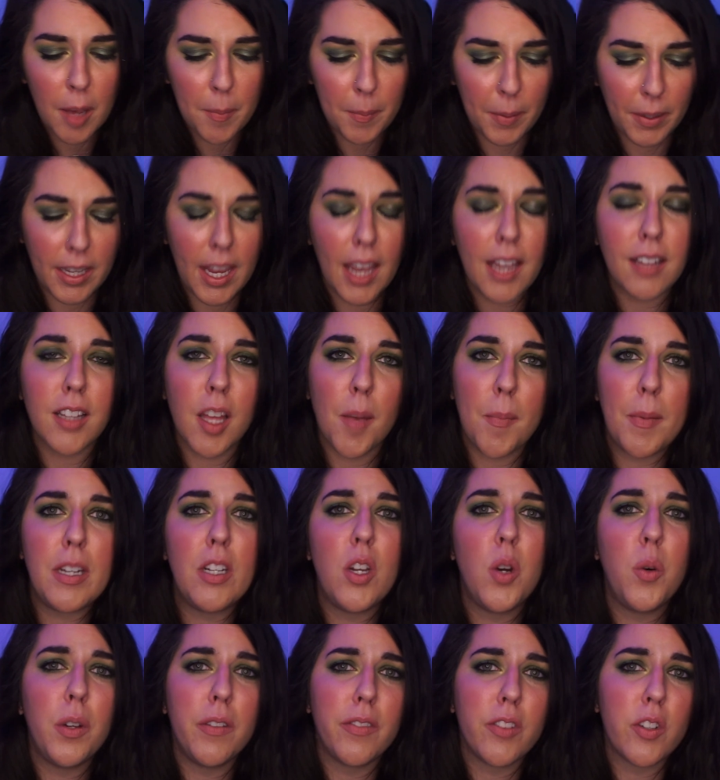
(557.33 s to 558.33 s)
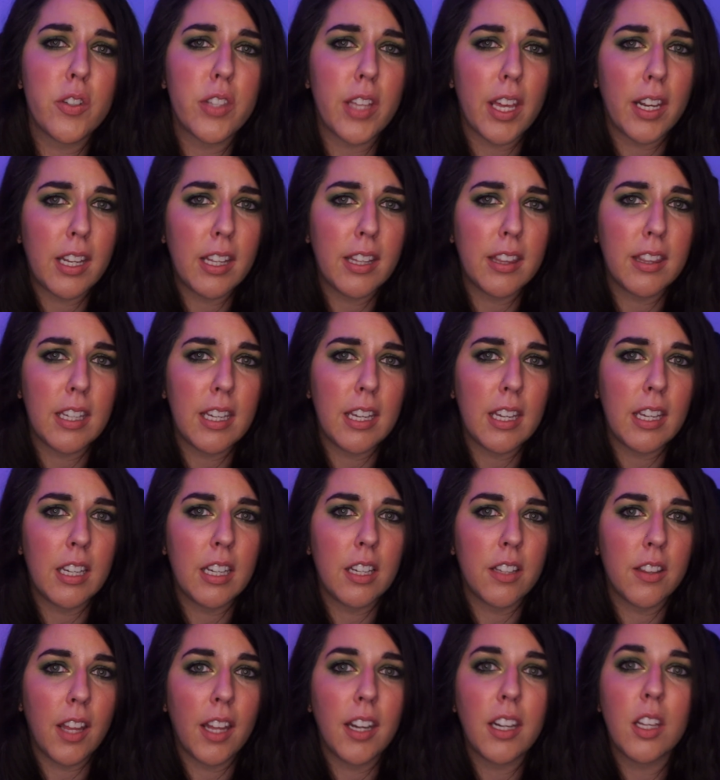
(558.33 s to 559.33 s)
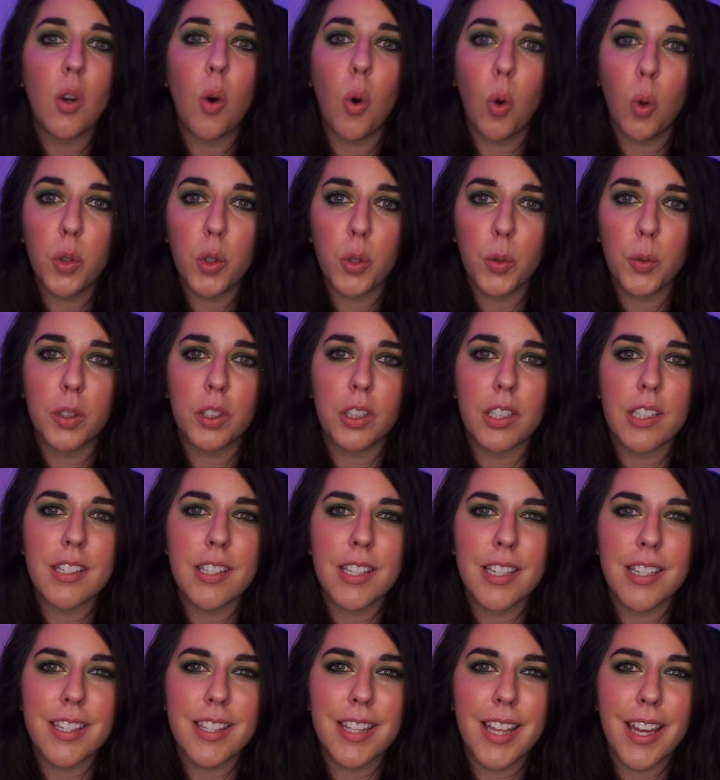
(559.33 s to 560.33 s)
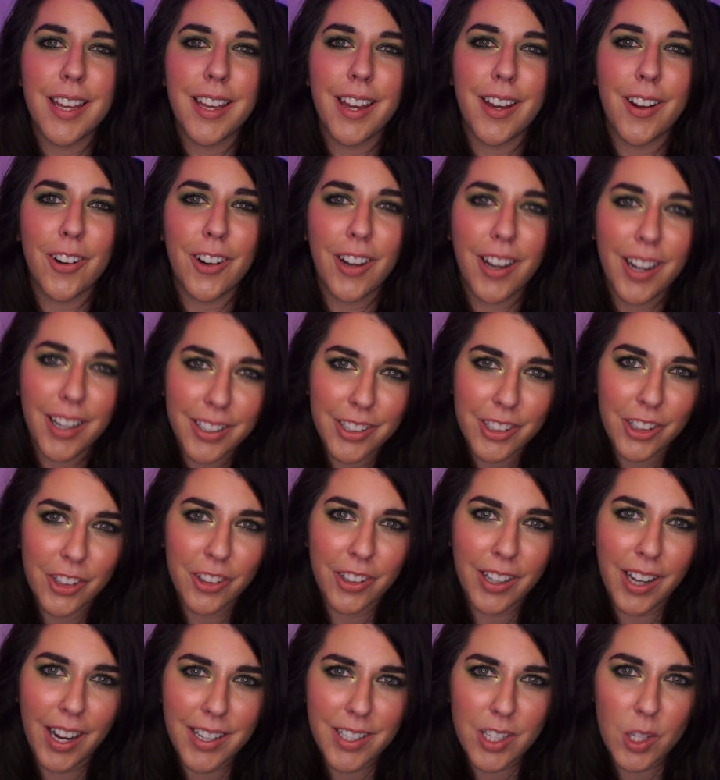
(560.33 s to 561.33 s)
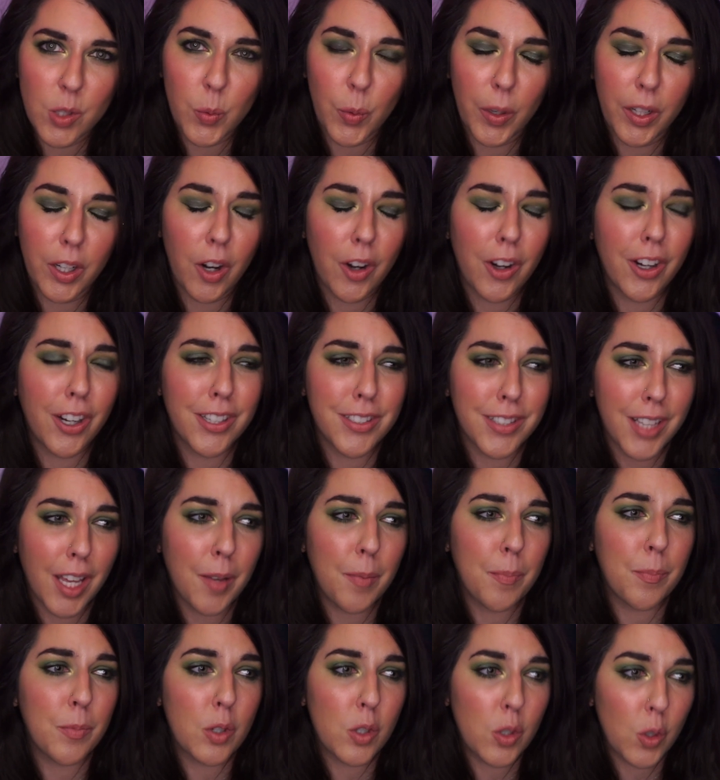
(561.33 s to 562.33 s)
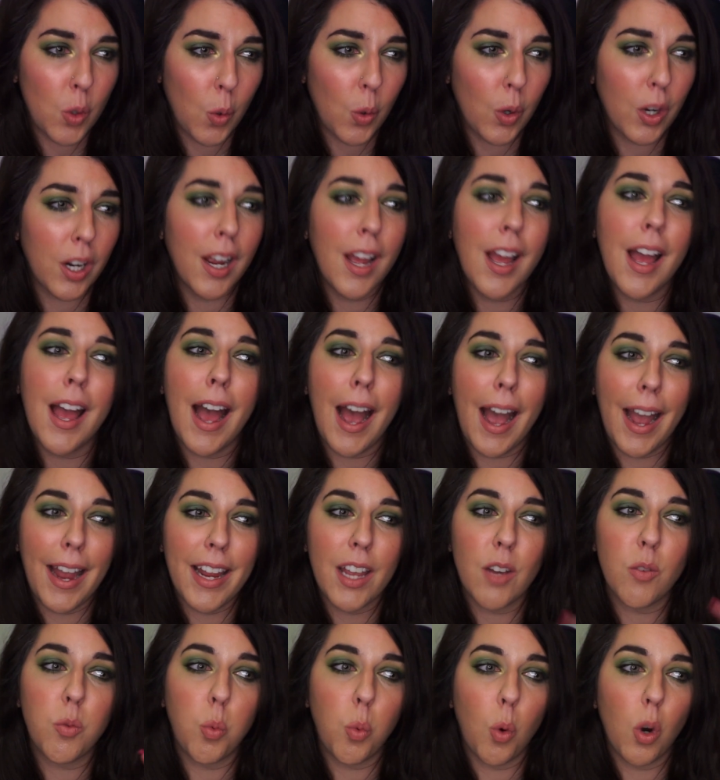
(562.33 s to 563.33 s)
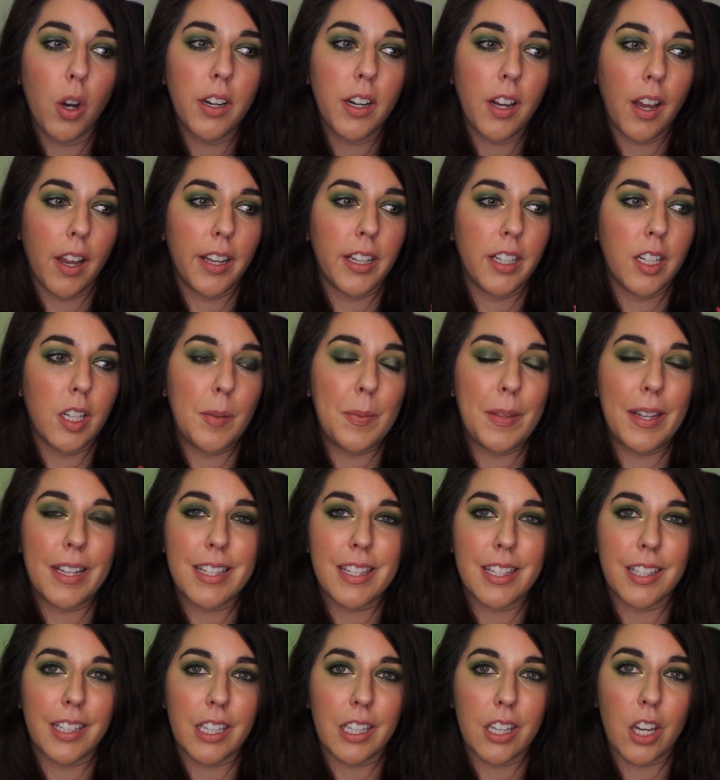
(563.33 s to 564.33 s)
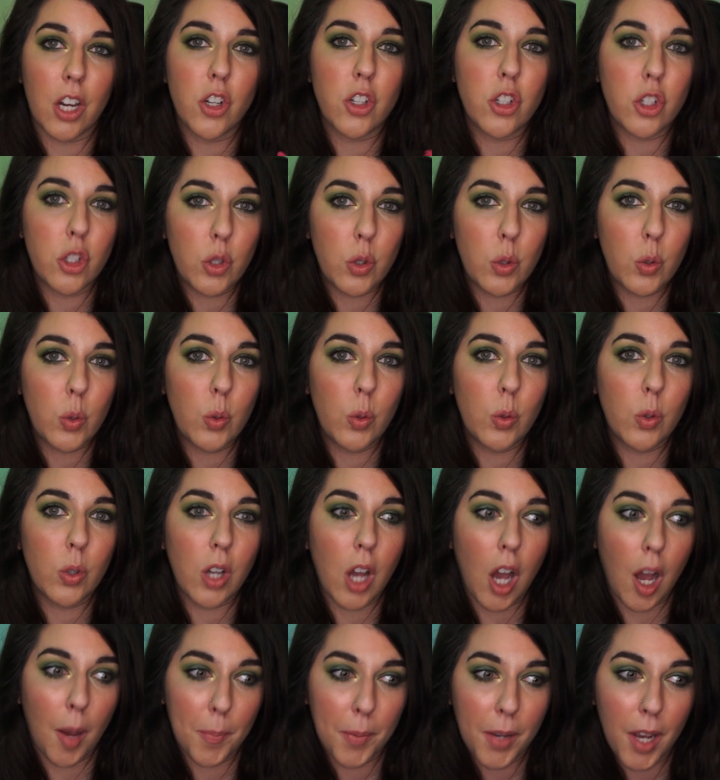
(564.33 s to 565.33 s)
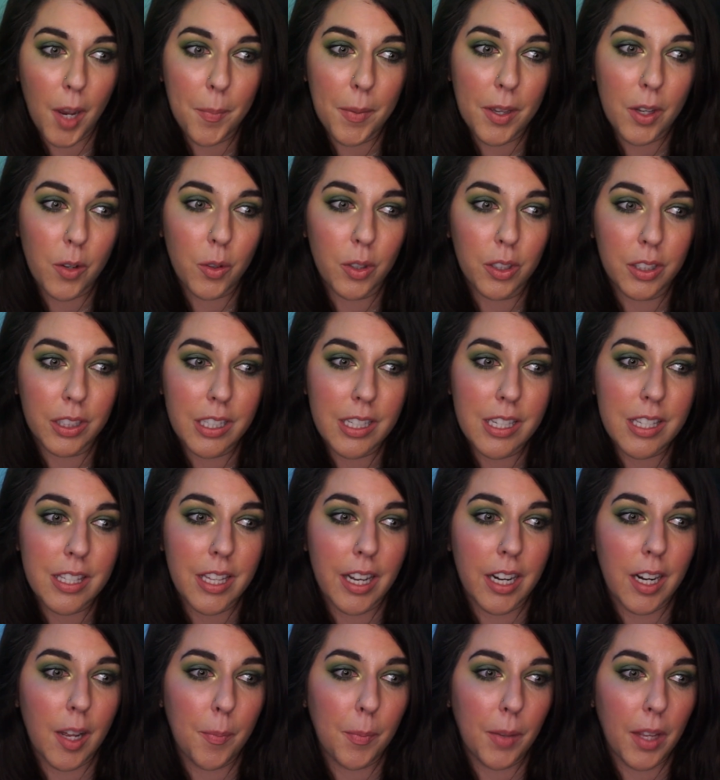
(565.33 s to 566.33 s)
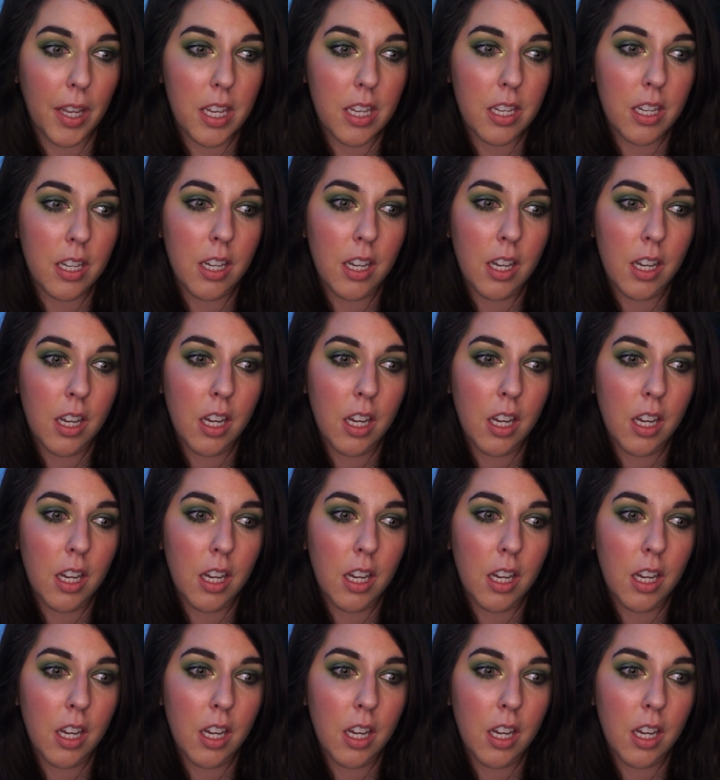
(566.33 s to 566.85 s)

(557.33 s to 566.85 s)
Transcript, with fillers: But yeah, let me know if there's anything, any older releases that are on your guys' radar because I'm sure I have one item that's like a new upcoming release that I'm like